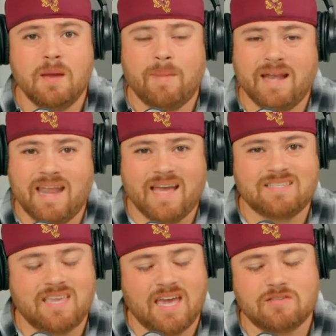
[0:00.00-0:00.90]
my
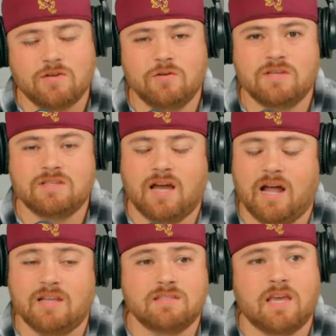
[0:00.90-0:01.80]
next guest, who is
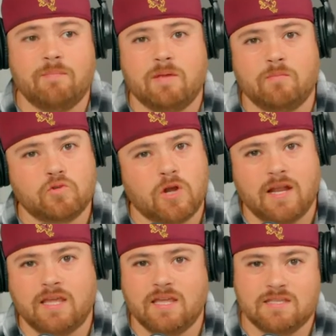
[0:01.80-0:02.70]
honestly, I've been
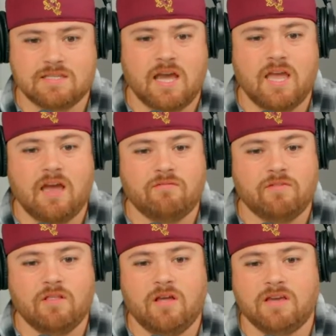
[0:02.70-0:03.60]
trying to get this guy on for
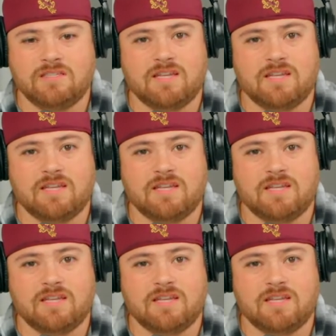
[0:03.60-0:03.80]
the longest